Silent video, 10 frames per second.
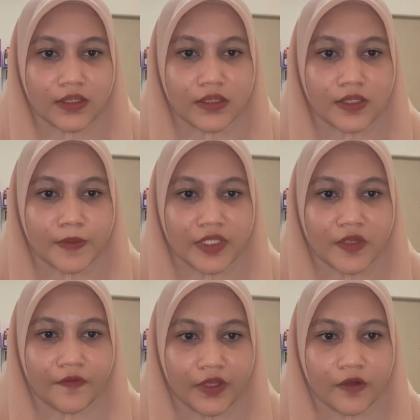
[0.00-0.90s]

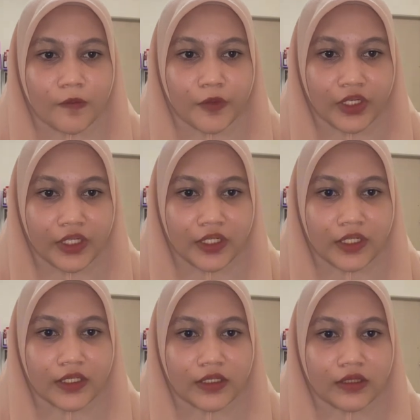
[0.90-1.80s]
specific component,
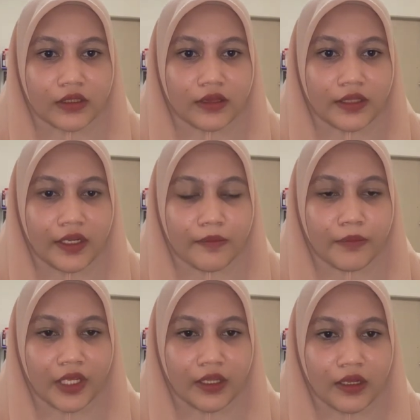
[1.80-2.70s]
a 10
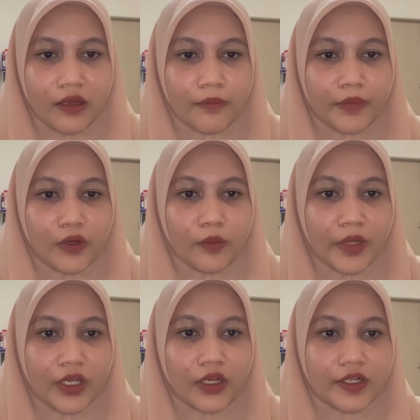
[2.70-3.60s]
mega per
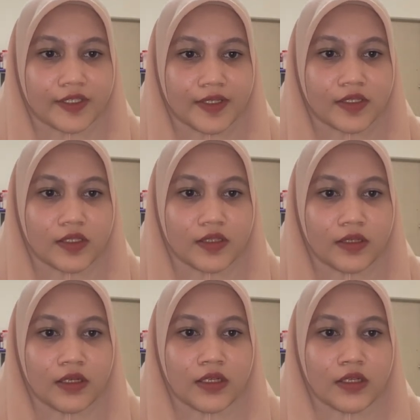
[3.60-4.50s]
omega resistor,
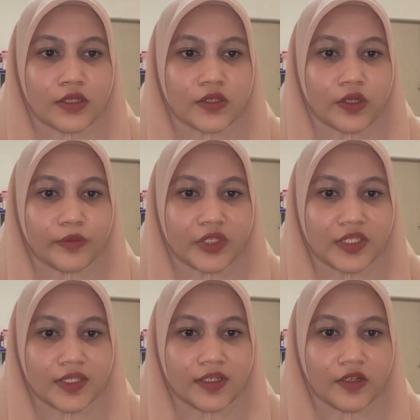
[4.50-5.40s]
stop
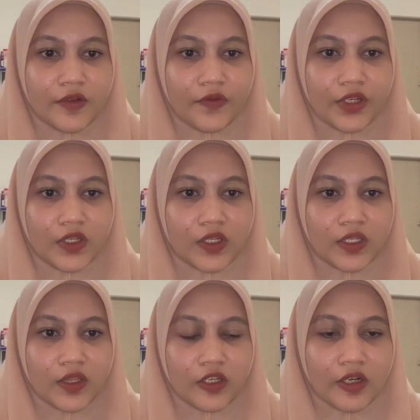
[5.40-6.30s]
DC drift in the
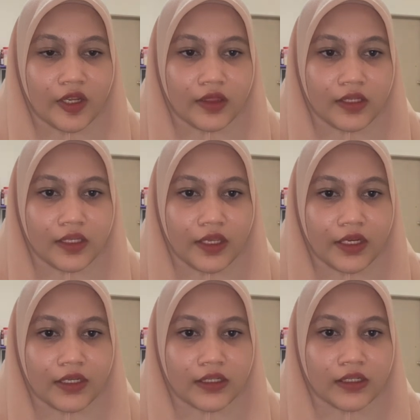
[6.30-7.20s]
integrator, and
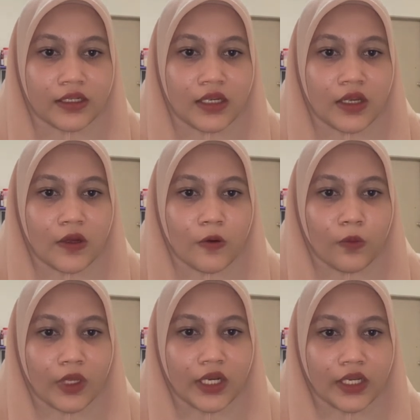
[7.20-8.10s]
a
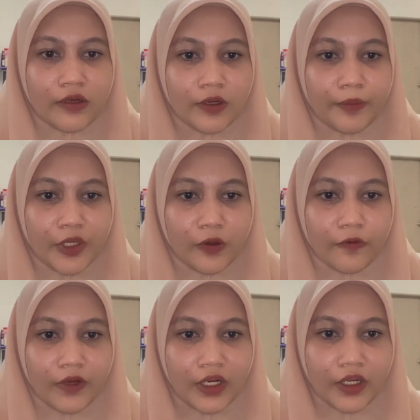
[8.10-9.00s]
100
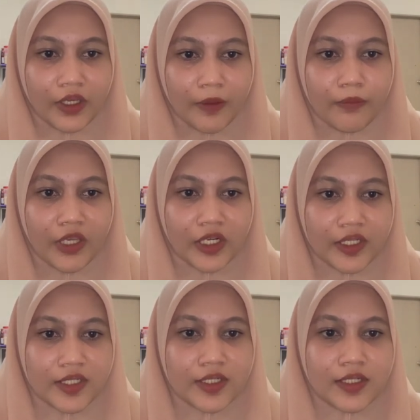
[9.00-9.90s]
picofarad cap
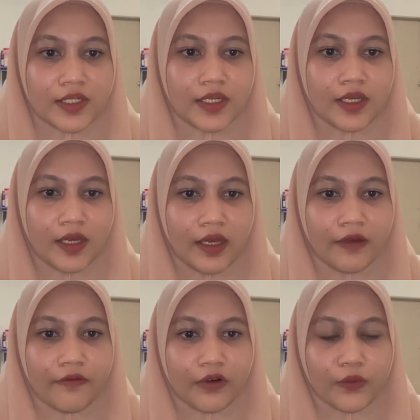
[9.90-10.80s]
managed high
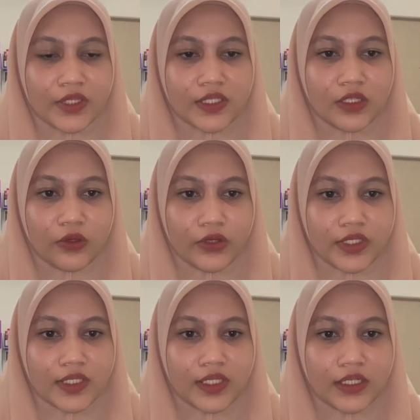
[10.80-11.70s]
frequency noise in